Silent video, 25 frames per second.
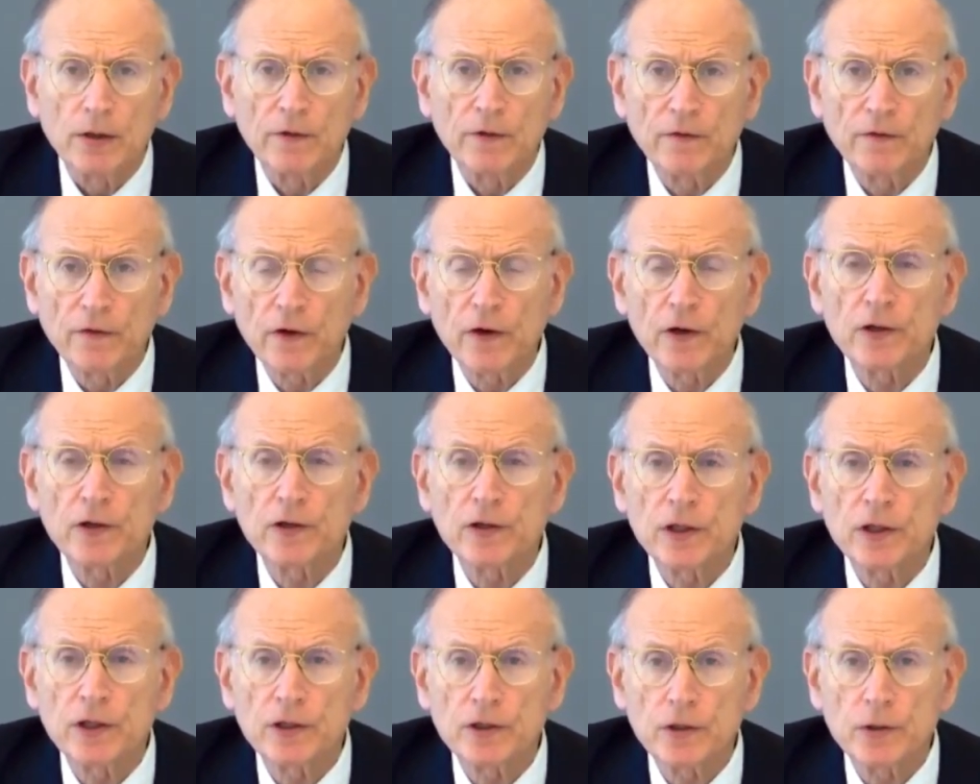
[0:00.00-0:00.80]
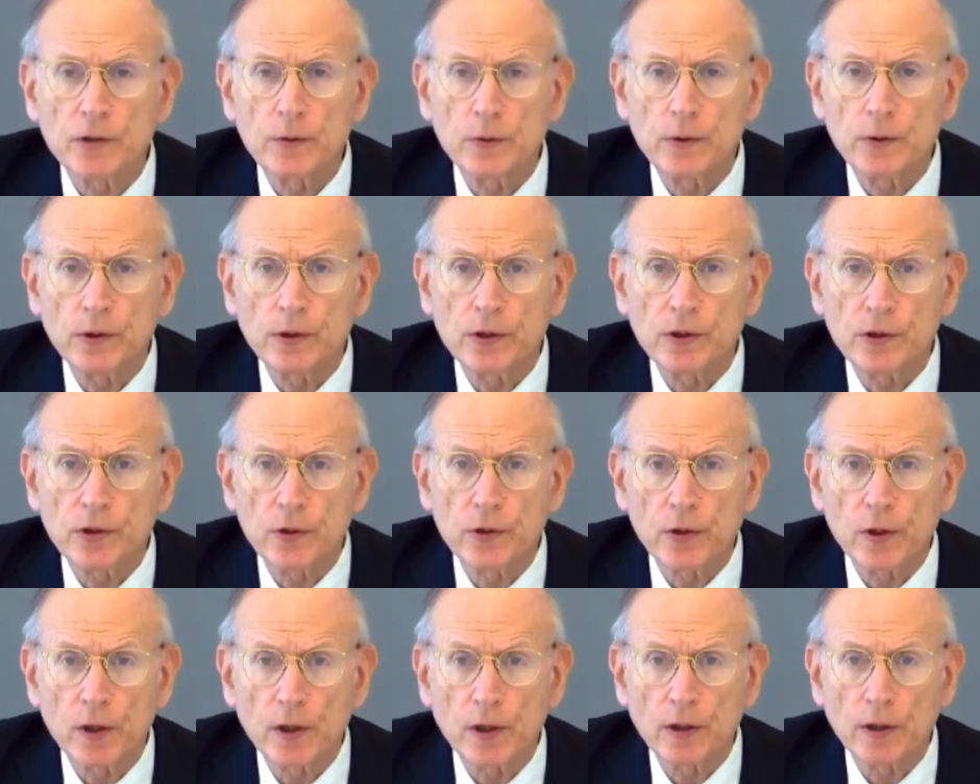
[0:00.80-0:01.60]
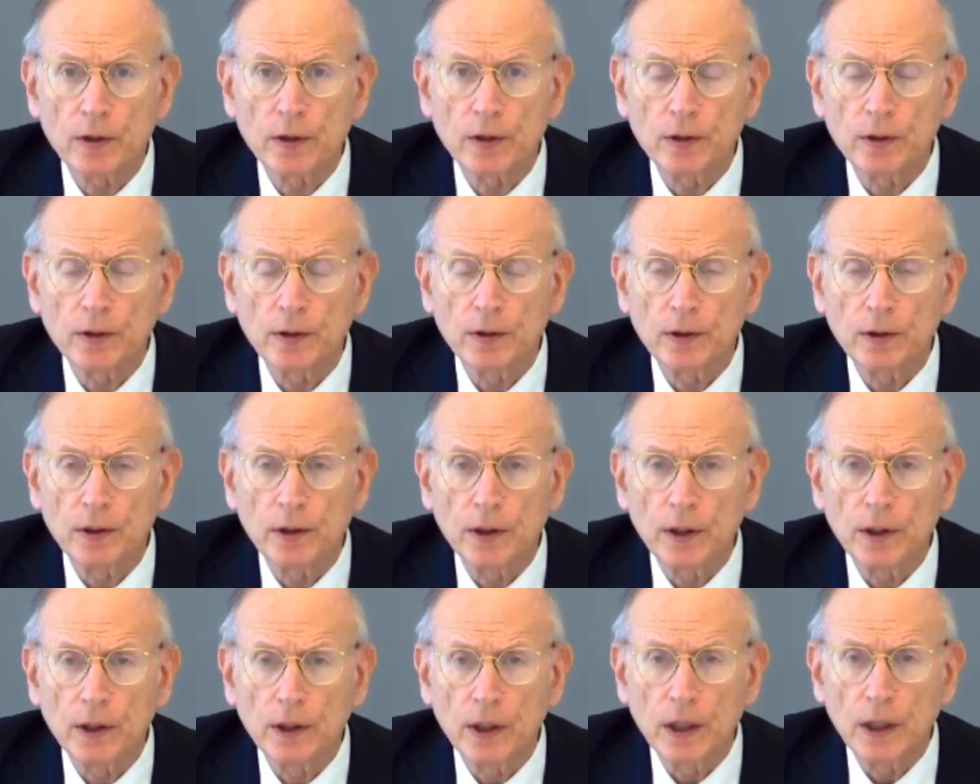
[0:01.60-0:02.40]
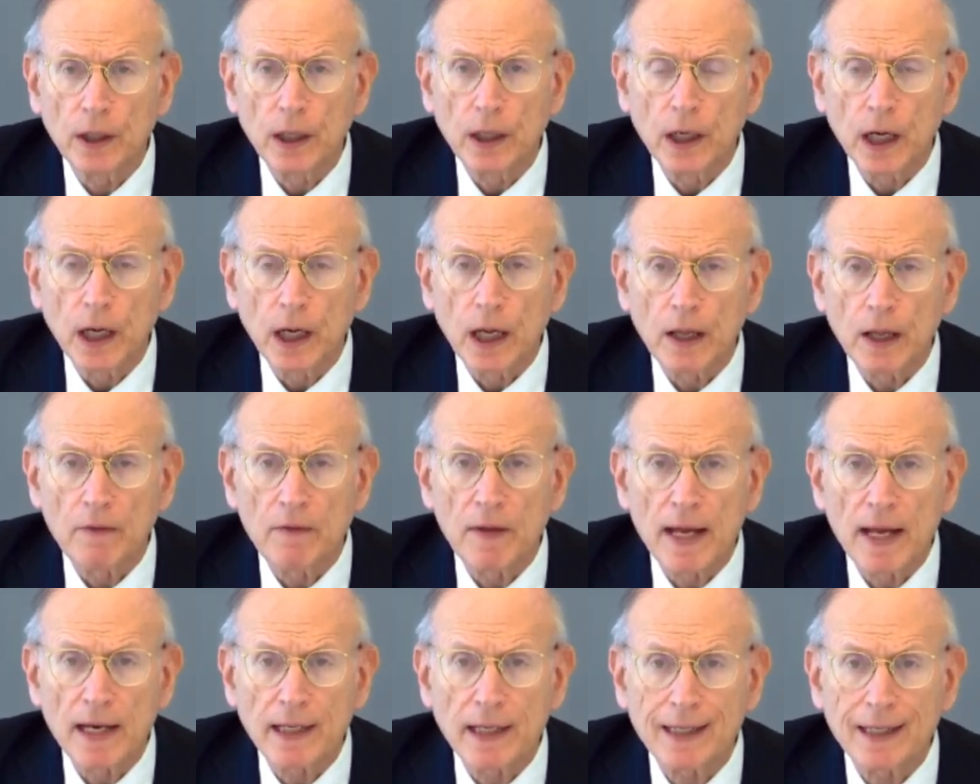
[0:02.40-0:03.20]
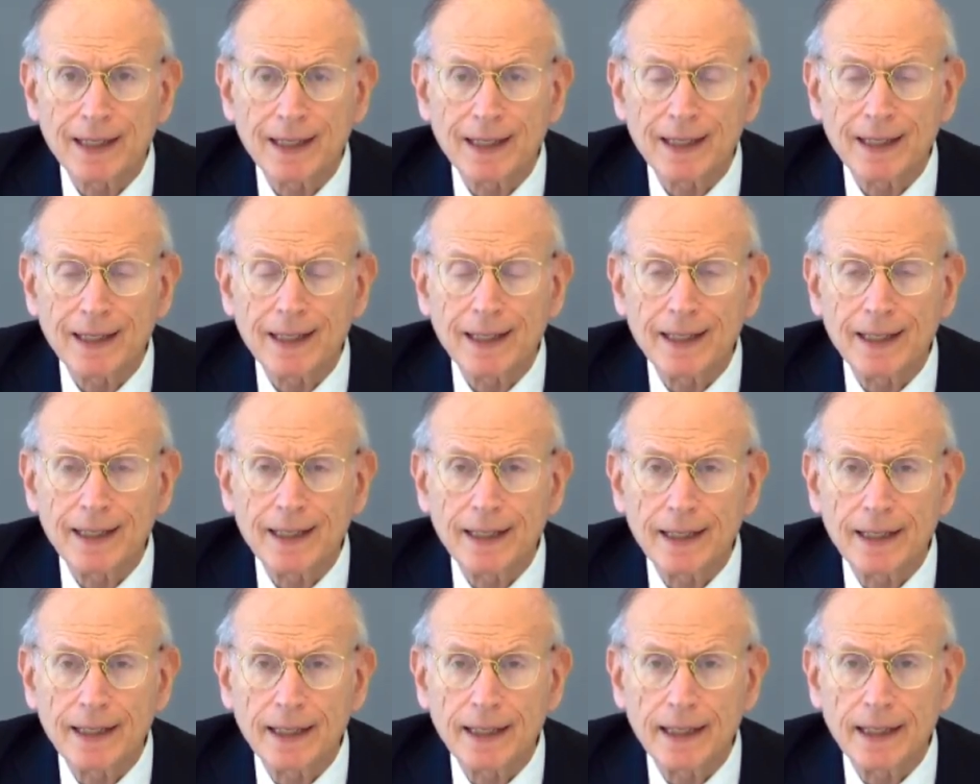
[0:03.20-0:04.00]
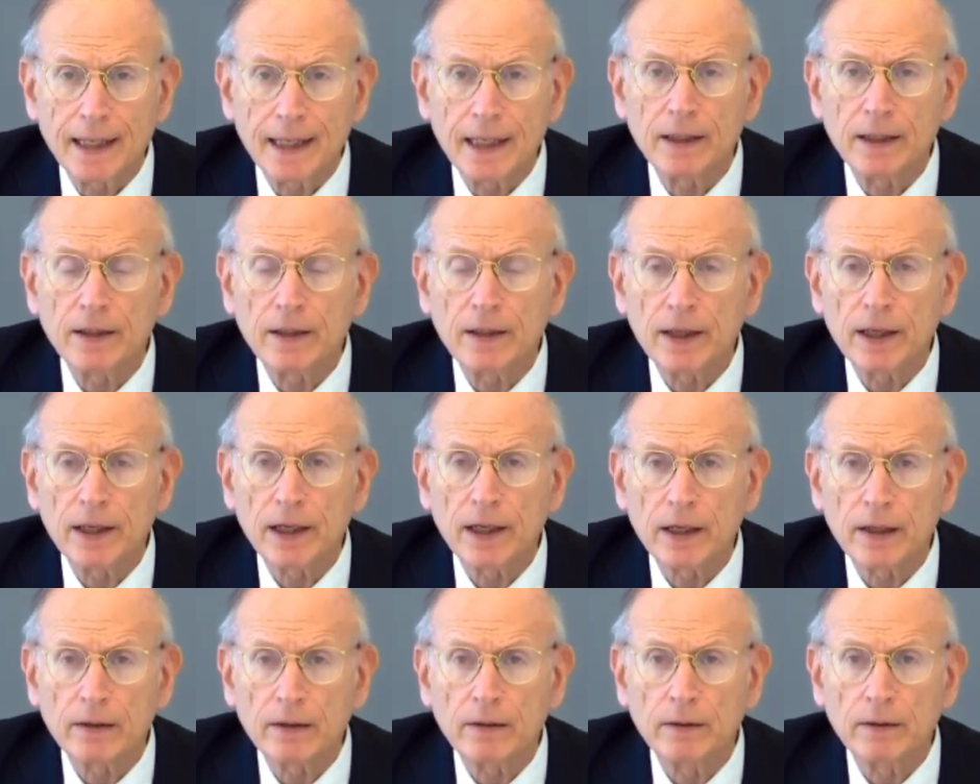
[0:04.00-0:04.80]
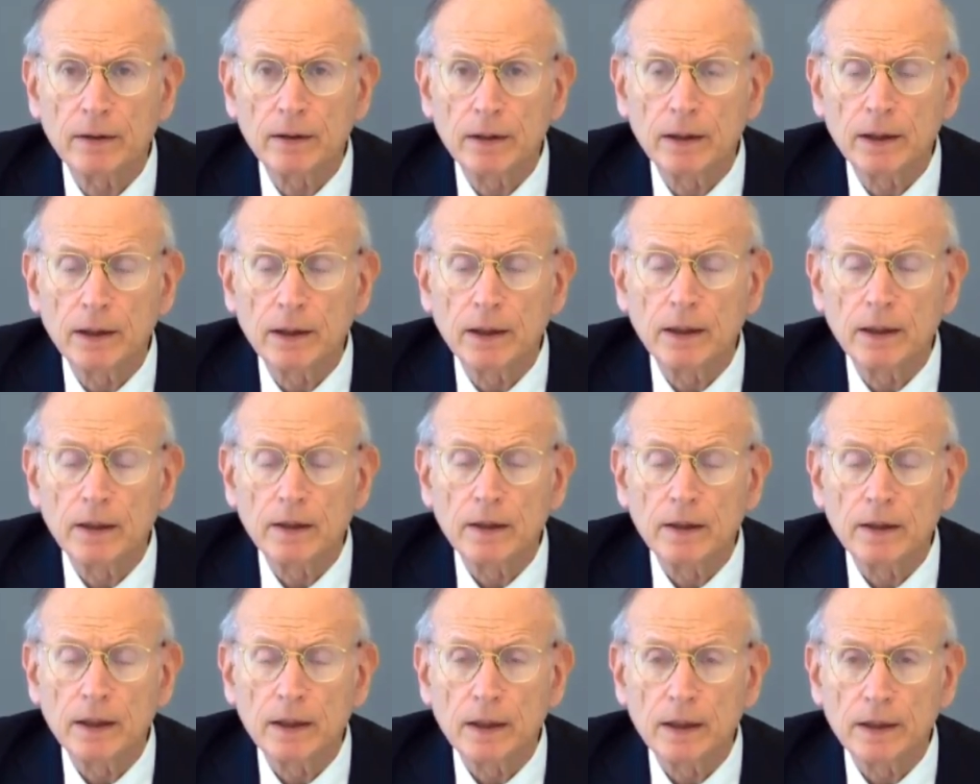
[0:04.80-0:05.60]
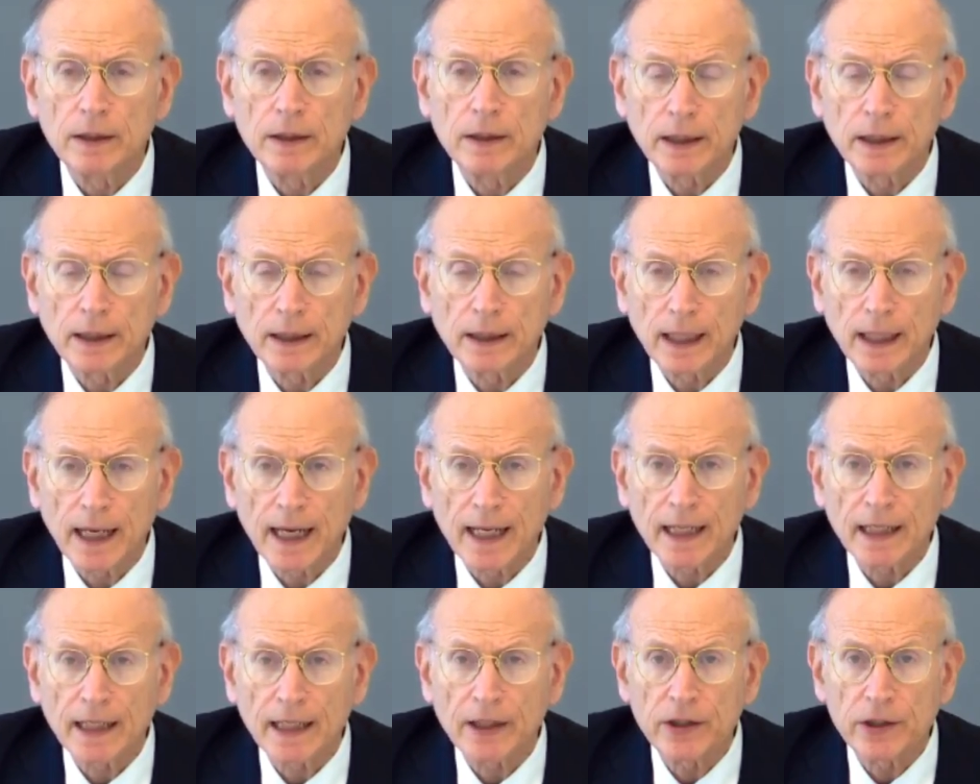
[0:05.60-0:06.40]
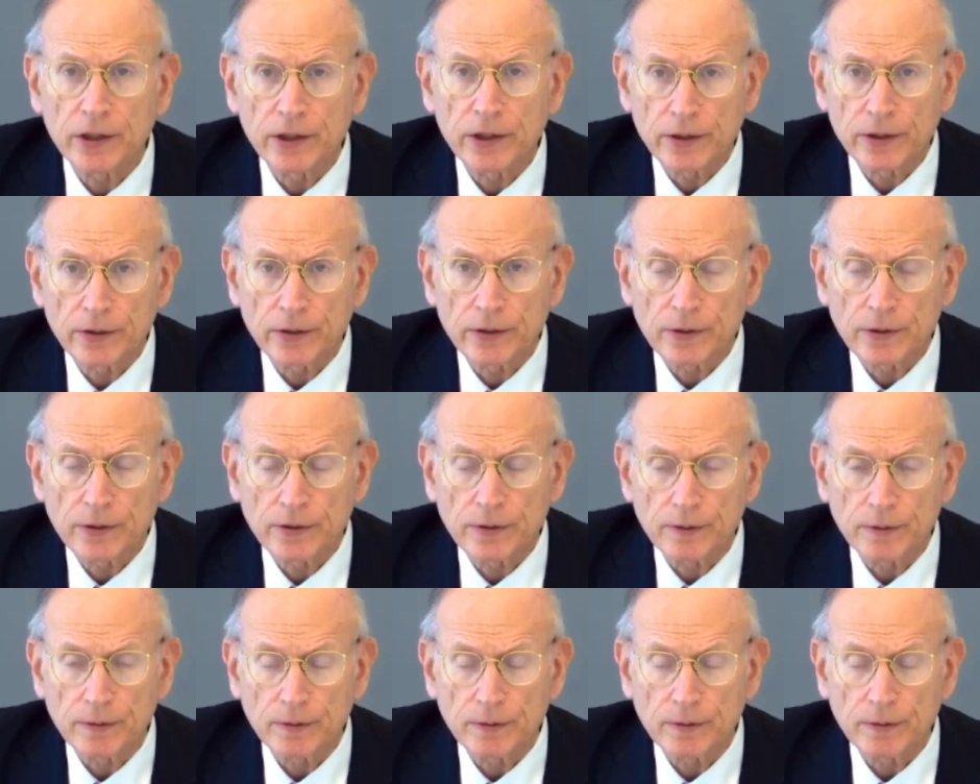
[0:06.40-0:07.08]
The first is to assure that in their declining years,